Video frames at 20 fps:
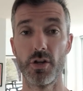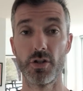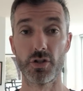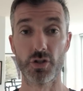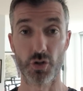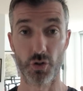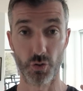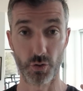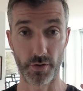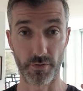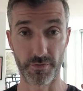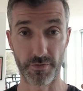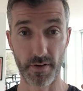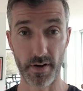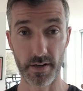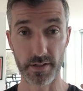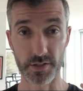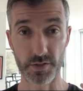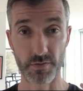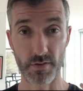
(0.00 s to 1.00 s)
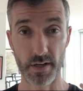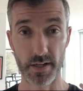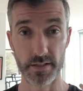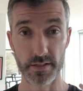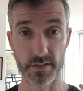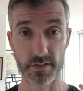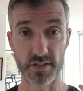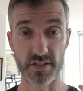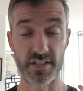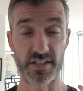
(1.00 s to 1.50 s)
Tour de France
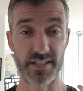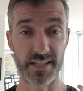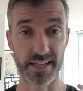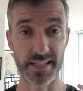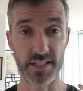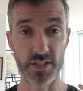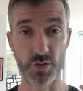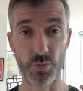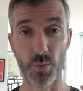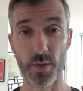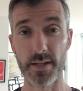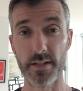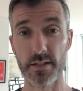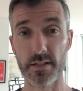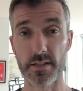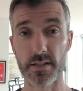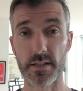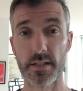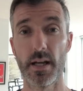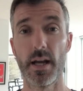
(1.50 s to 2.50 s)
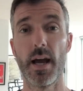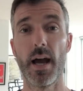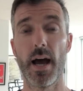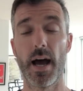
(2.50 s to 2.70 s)
riders, stage winners,